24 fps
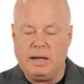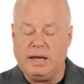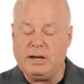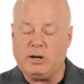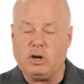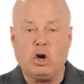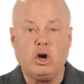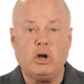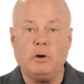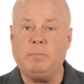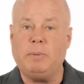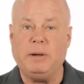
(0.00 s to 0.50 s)
It
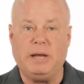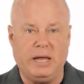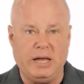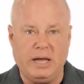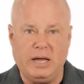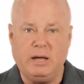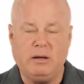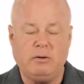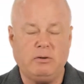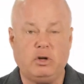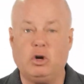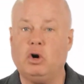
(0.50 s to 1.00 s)
could
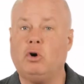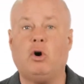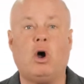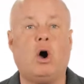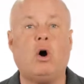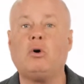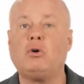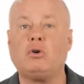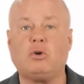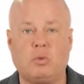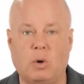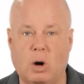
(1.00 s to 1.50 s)
be your
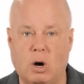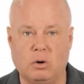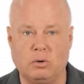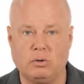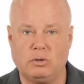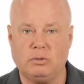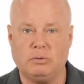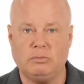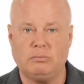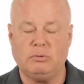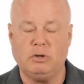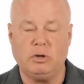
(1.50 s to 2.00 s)
own
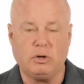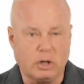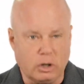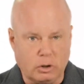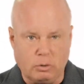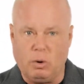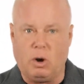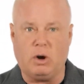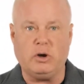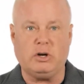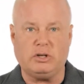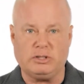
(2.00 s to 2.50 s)
quote. You could
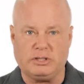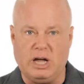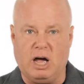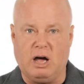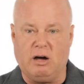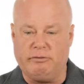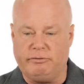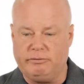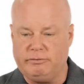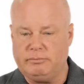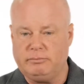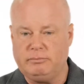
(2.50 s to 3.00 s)
quote
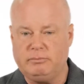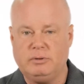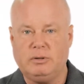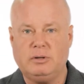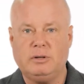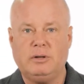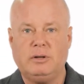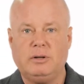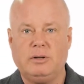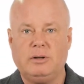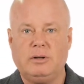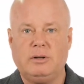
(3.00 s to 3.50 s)
yourself.
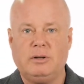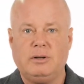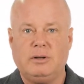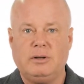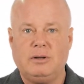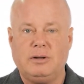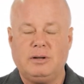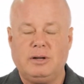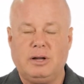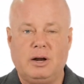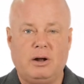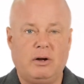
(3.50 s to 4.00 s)

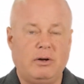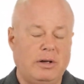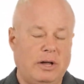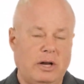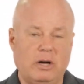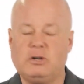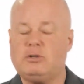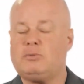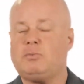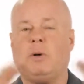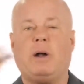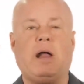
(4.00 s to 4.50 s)

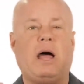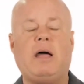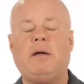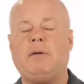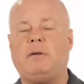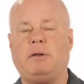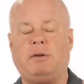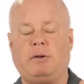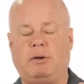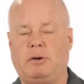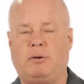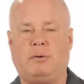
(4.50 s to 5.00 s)
Here's
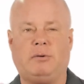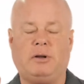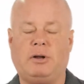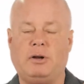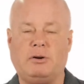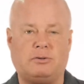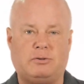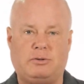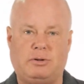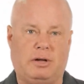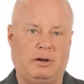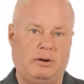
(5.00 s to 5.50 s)

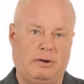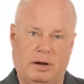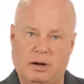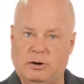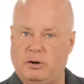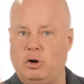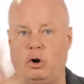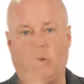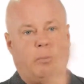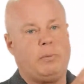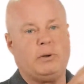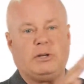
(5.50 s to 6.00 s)
here's in
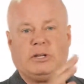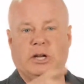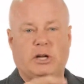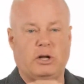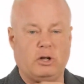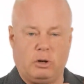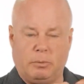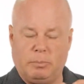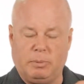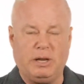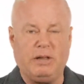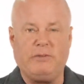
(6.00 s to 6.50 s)
your
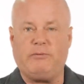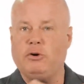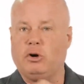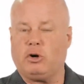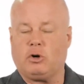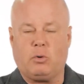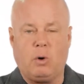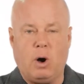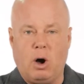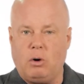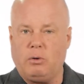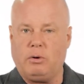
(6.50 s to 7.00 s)
particular belief, your
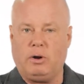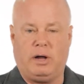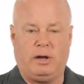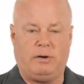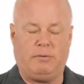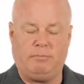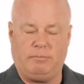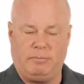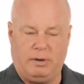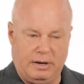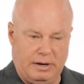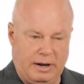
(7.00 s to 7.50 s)
quote,
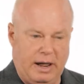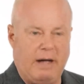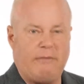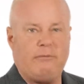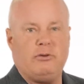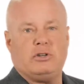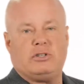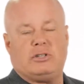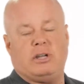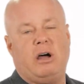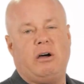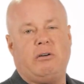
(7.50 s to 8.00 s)
and have
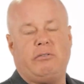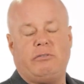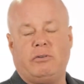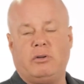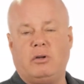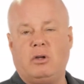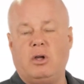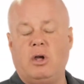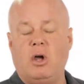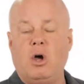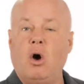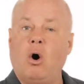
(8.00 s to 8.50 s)
yourself.
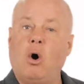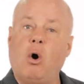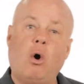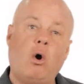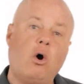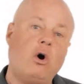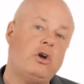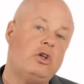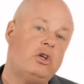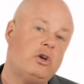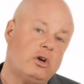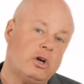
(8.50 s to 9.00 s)

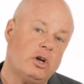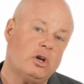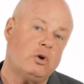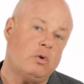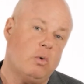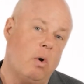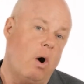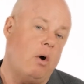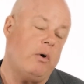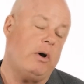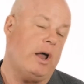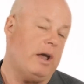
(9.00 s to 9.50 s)
Or you can
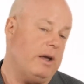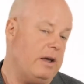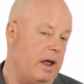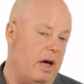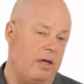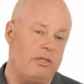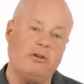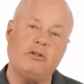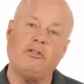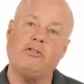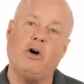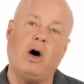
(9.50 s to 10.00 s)
quote
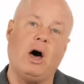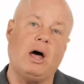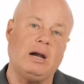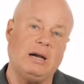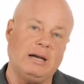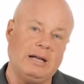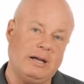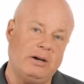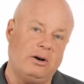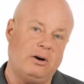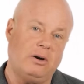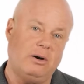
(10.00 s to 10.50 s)
another thought
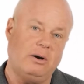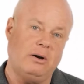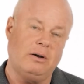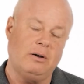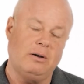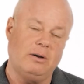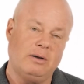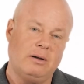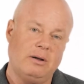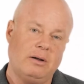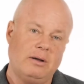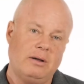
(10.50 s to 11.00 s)
leader
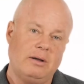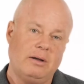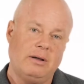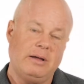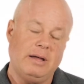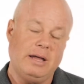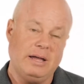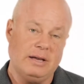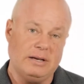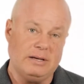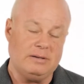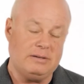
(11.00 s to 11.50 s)

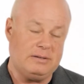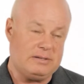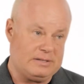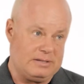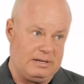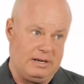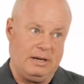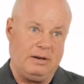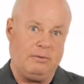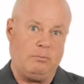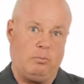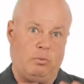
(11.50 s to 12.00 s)

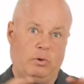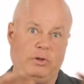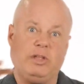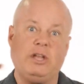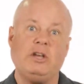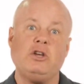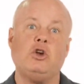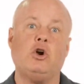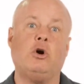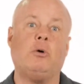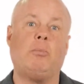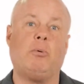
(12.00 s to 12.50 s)

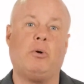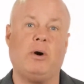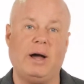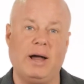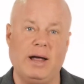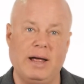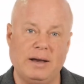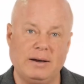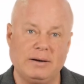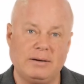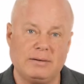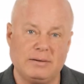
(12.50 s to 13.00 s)
within your
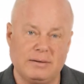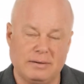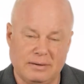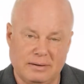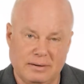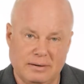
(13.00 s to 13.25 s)
brand.